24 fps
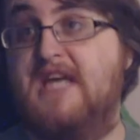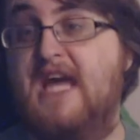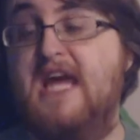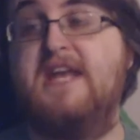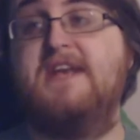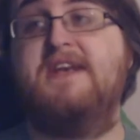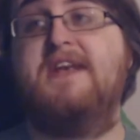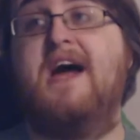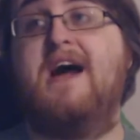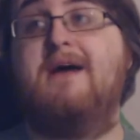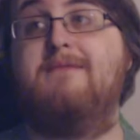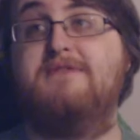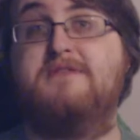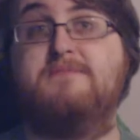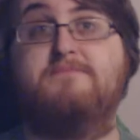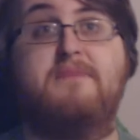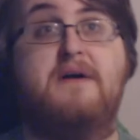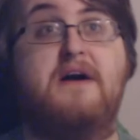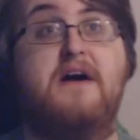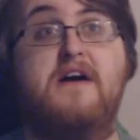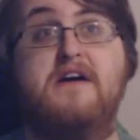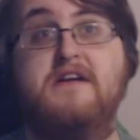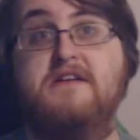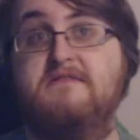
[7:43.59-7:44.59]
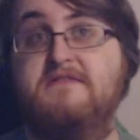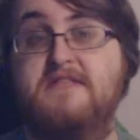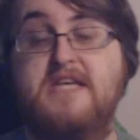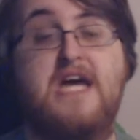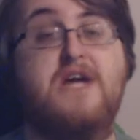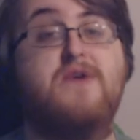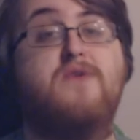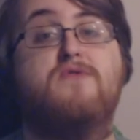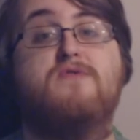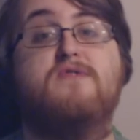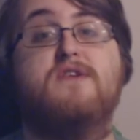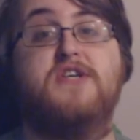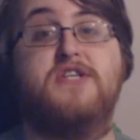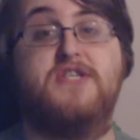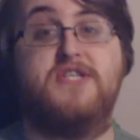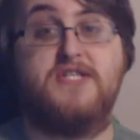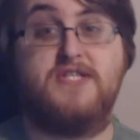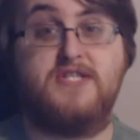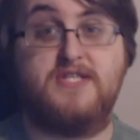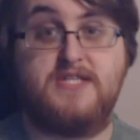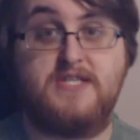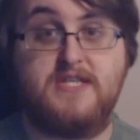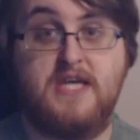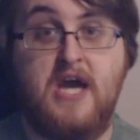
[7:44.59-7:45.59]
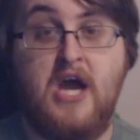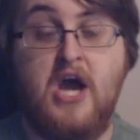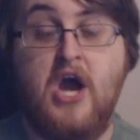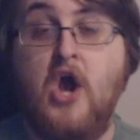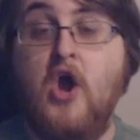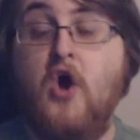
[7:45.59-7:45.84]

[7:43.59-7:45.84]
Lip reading: kidnapped by terrorists.